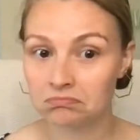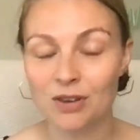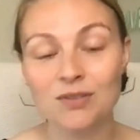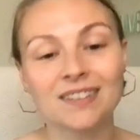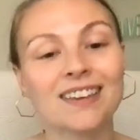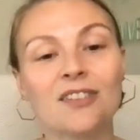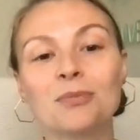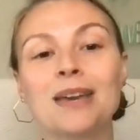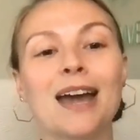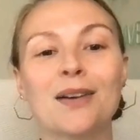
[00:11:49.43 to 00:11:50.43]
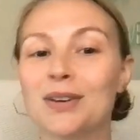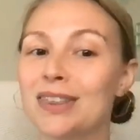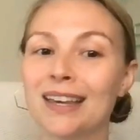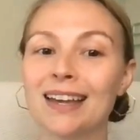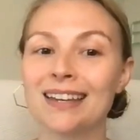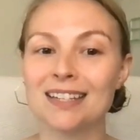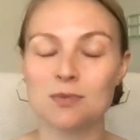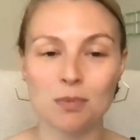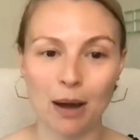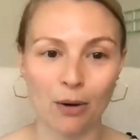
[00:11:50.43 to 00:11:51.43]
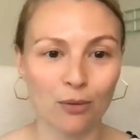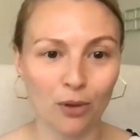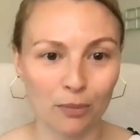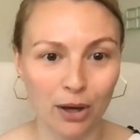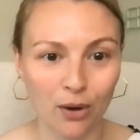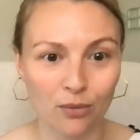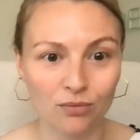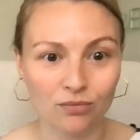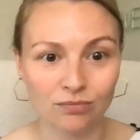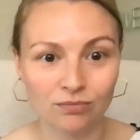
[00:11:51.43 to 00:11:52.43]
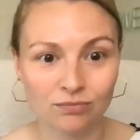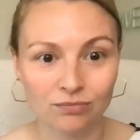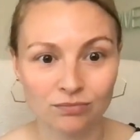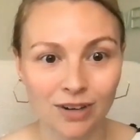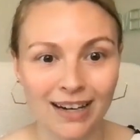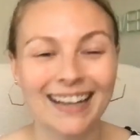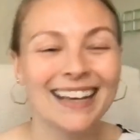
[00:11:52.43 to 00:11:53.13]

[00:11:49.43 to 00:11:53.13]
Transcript: You've just given me everything I need to be powerful on my own, right?